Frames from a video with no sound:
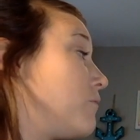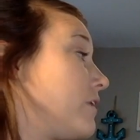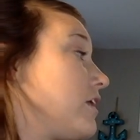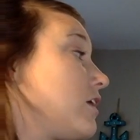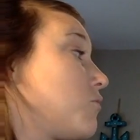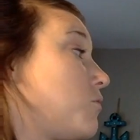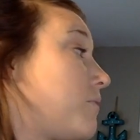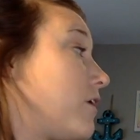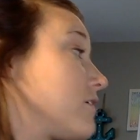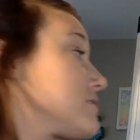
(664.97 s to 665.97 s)
many equal
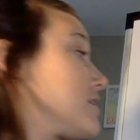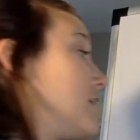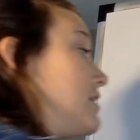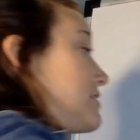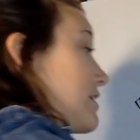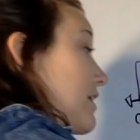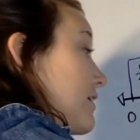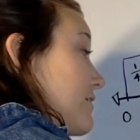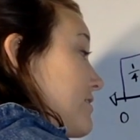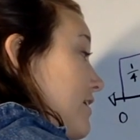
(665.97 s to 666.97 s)
parts to get
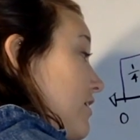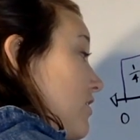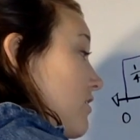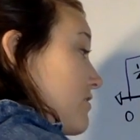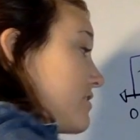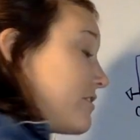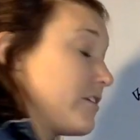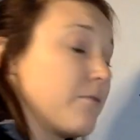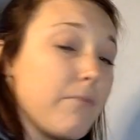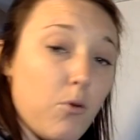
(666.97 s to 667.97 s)
us here to the
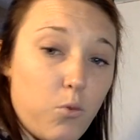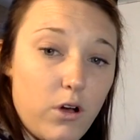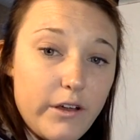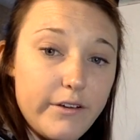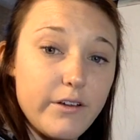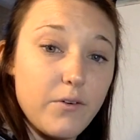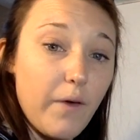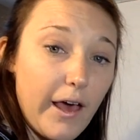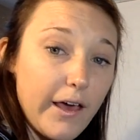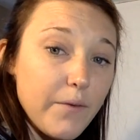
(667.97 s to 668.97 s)
number 1?
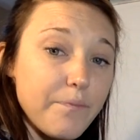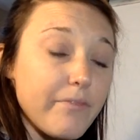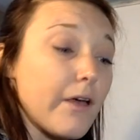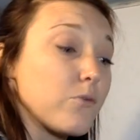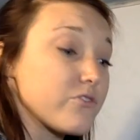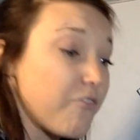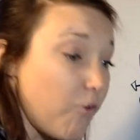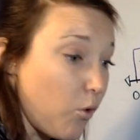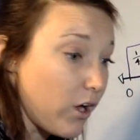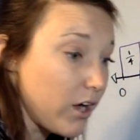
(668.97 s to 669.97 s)
Okay, and that was
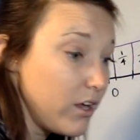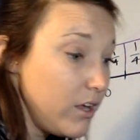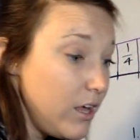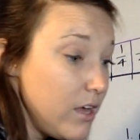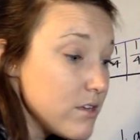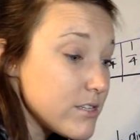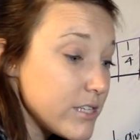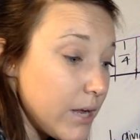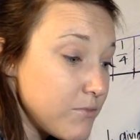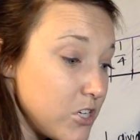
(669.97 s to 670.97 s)
4.
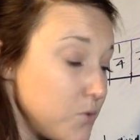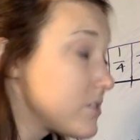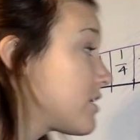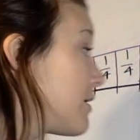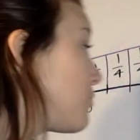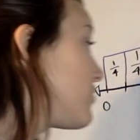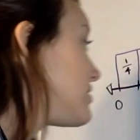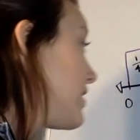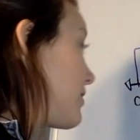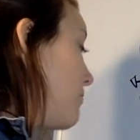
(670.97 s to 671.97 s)
Step 2 is label the
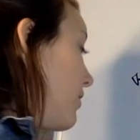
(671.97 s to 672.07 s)
tick